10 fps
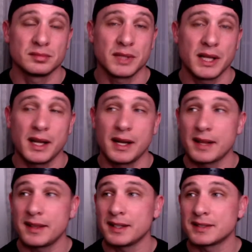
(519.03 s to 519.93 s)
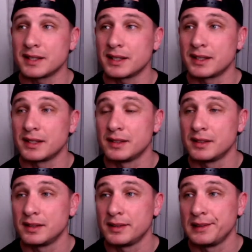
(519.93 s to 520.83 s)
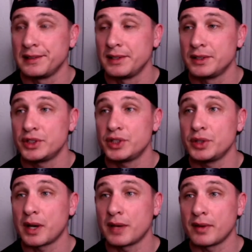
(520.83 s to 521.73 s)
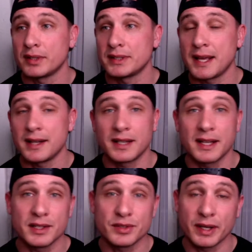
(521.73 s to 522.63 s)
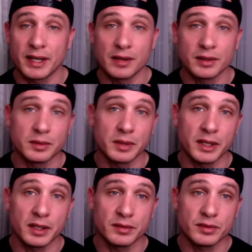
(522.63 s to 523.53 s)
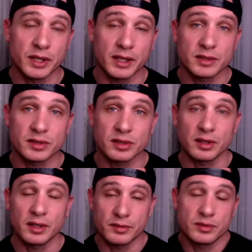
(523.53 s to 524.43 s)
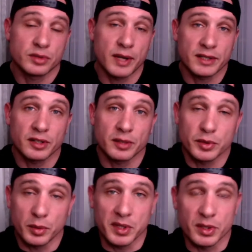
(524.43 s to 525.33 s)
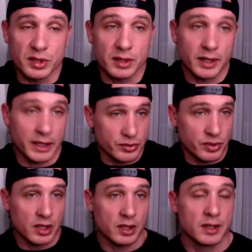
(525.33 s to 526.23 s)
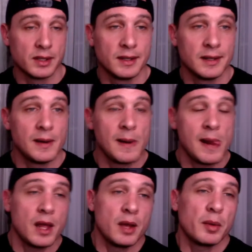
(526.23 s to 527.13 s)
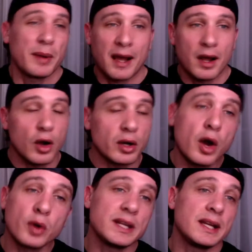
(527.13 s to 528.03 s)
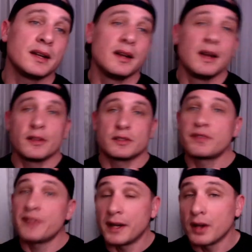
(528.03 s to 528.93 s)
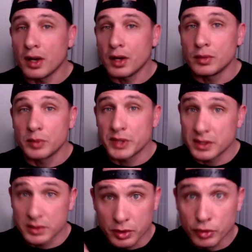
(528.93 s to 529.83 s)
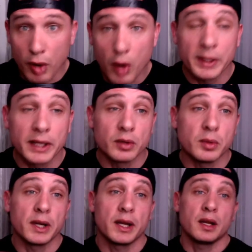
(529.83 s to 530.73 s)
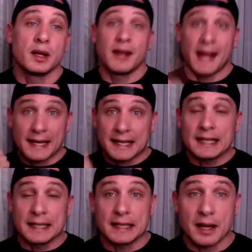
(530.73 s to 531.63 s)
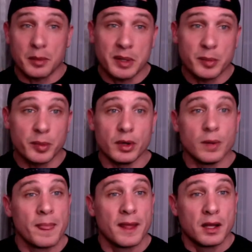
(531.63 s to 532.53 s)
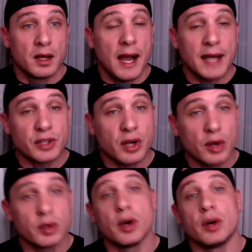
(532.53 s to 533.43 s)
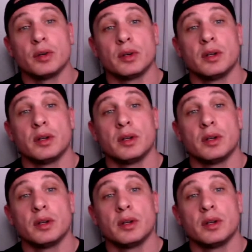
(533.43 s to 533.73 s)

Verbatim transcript: And I think it's like two out of every ten kids right now in Hawaii have drank, and syrup, have drank syrup to abuse it like a drug. We got codeine. There's fentanyl, which is growing in Hawaii and killing a lot of people. Hydrocodone.